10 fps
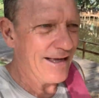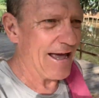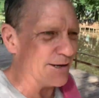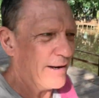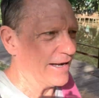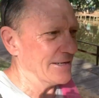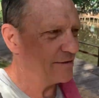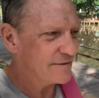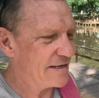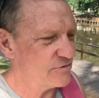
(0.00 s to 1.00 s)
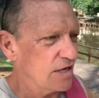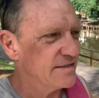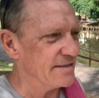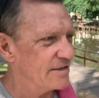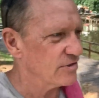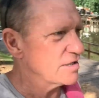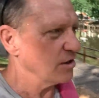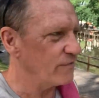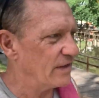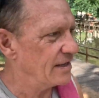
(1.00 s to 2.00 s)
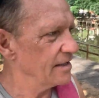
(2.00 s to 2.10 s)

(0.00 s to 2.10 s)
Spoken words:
Anyway, not that I drink tea, I drink coffee.